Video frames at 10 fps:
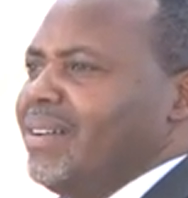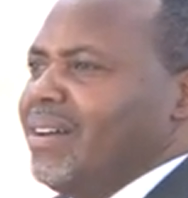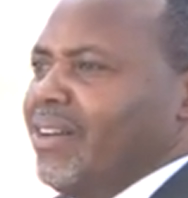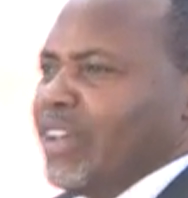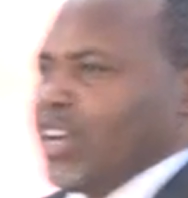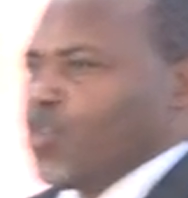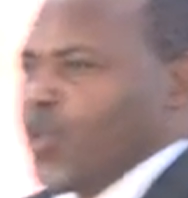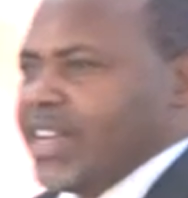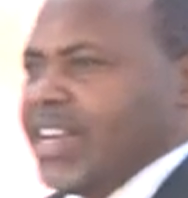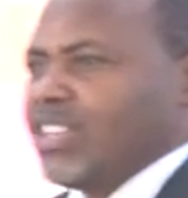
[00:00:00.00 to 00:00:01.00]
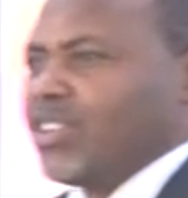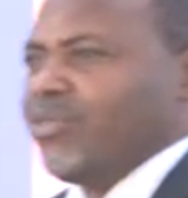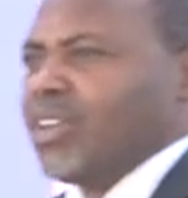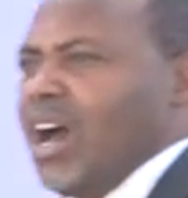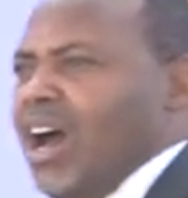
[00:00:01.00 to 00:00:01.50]
of the greatness
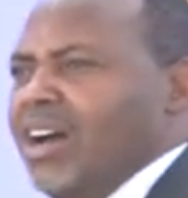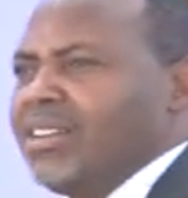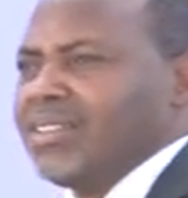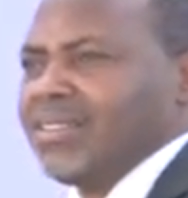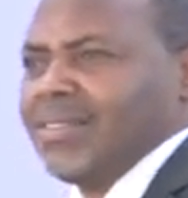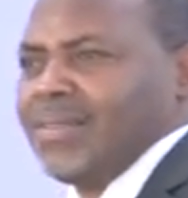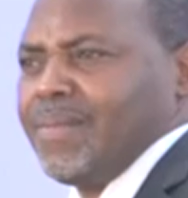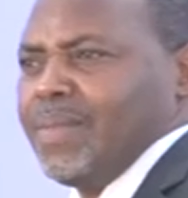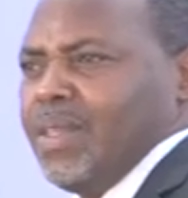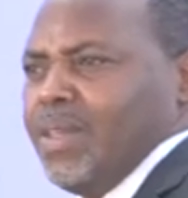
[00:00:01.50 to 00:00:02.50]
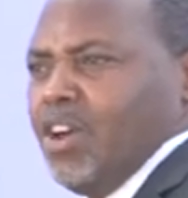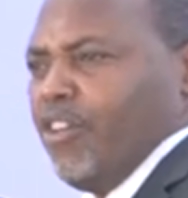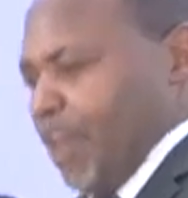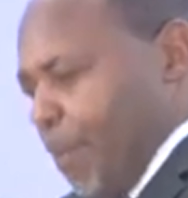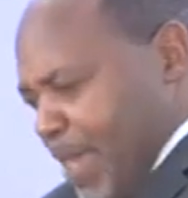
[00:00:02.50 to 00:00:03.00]
of God,
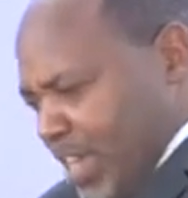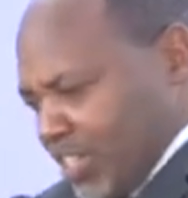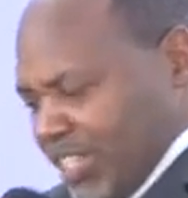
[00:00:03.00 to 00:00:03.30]
of the peace